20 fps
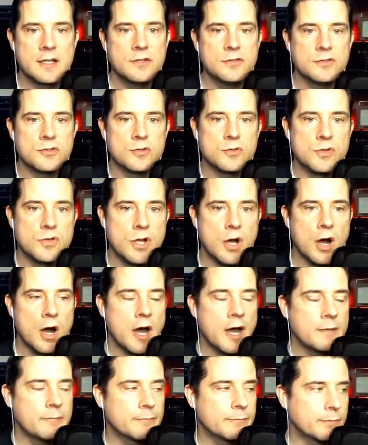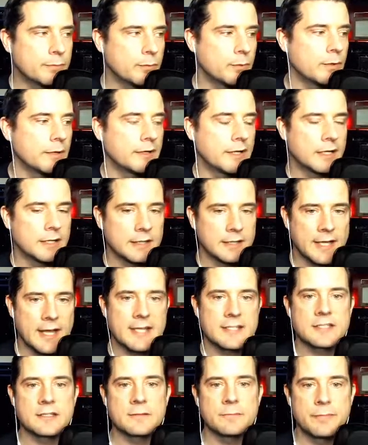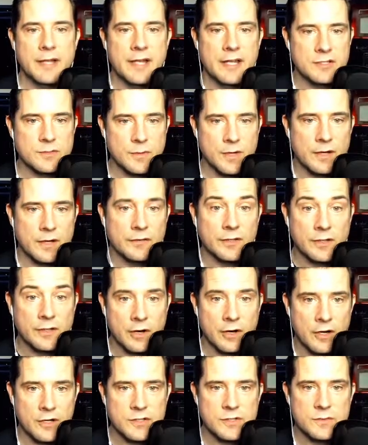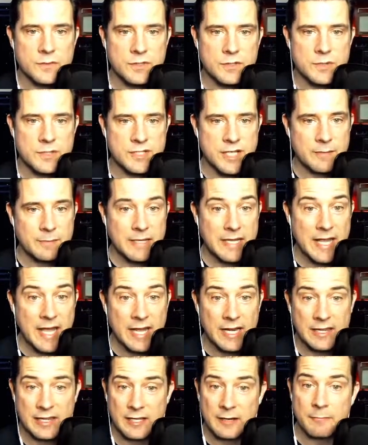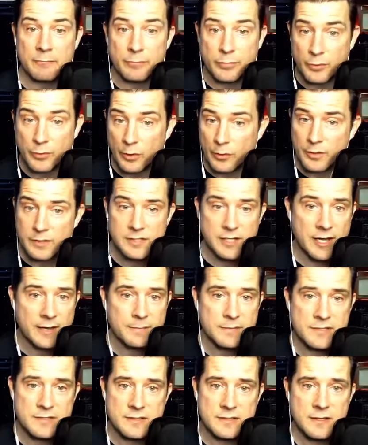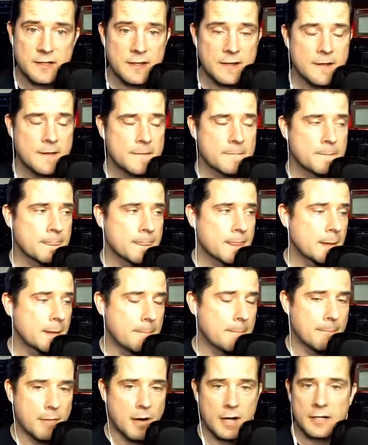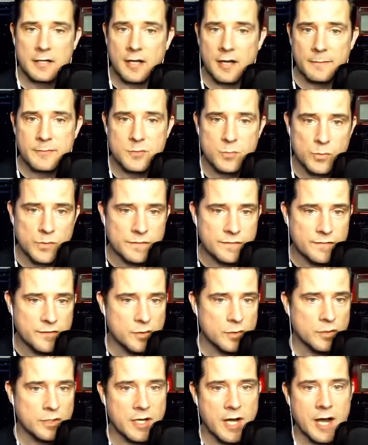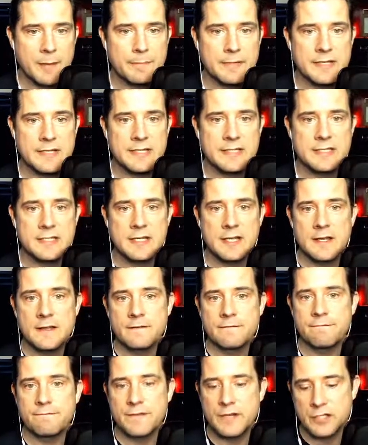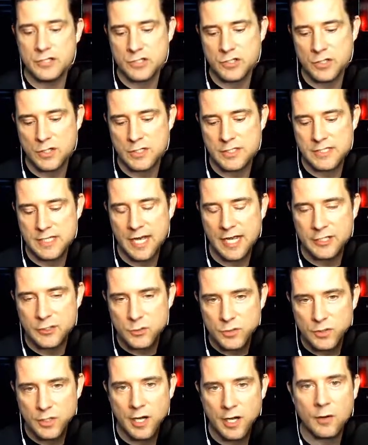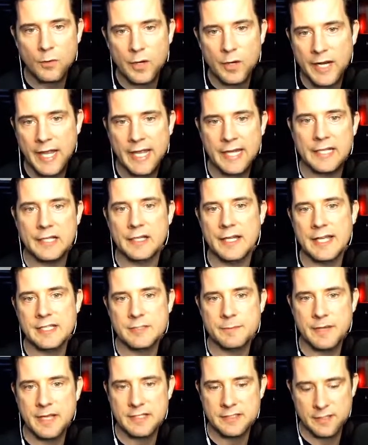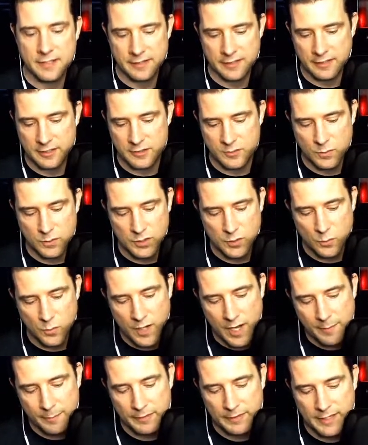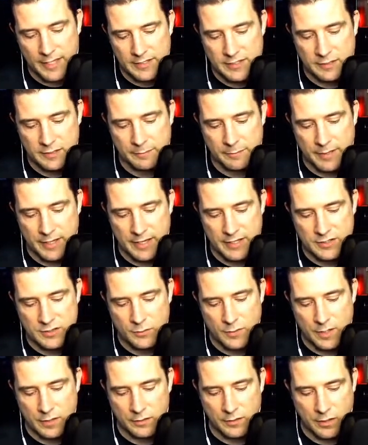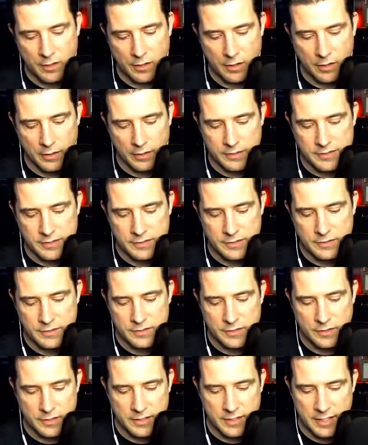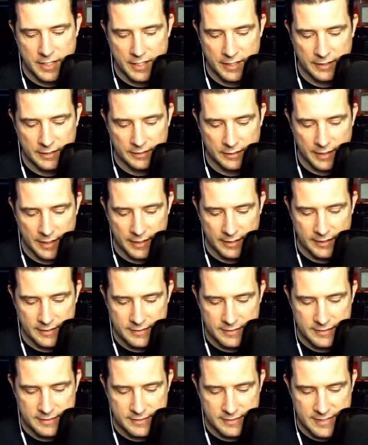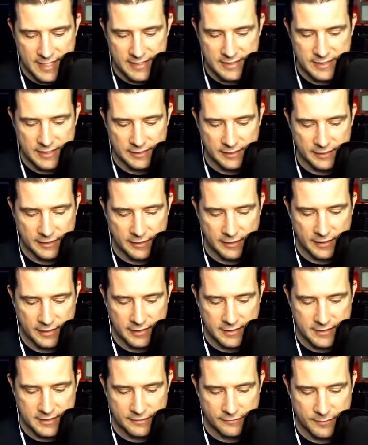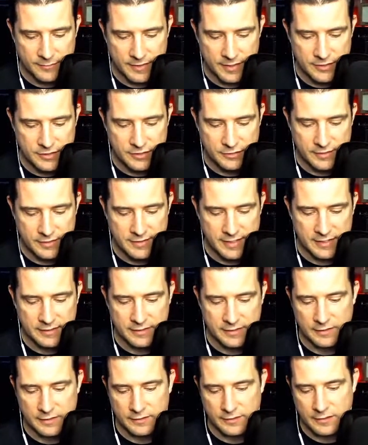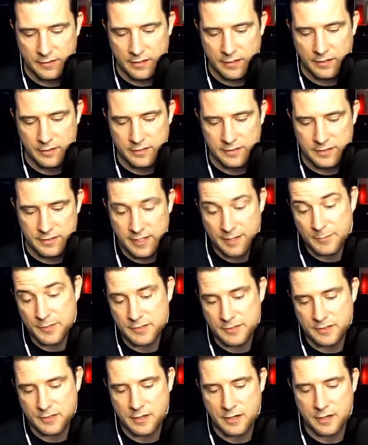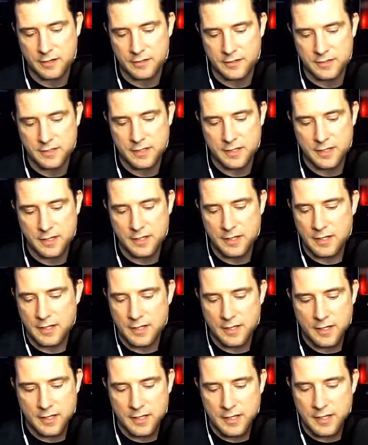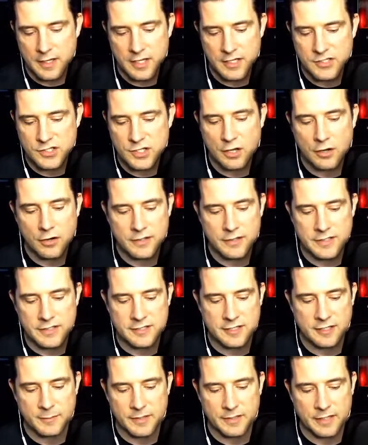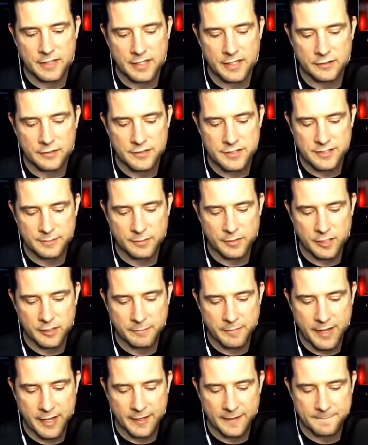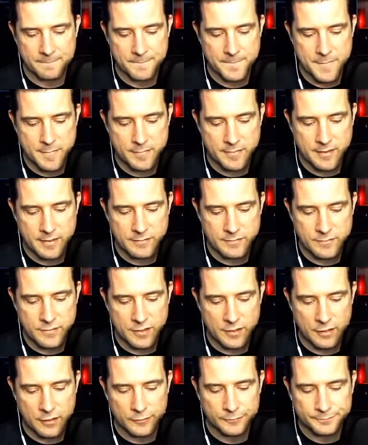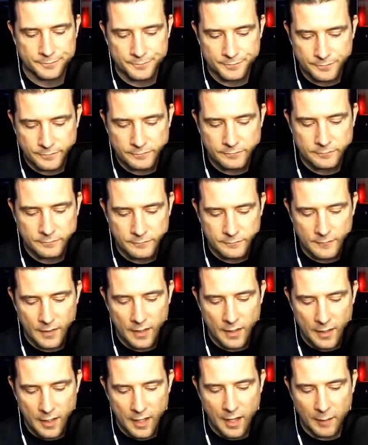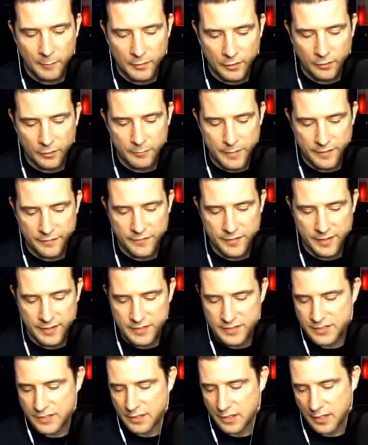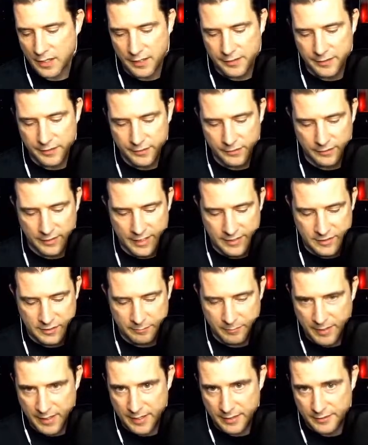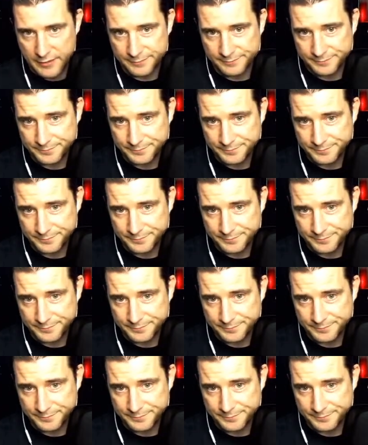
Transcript: do not put elastic bands around the cards when you send me anything. Prototypes, mock-ups, reviewer copies, finished goods. I do not want any elastic bands on anything because when you wrap elastic bands around cards, you start getting like denting. Like I can see from the edge here, the denting on the cards. It damages the cards. It is not hard to stick them in like a little Ziploc bag. So a little miffed that I just saw another elastic band.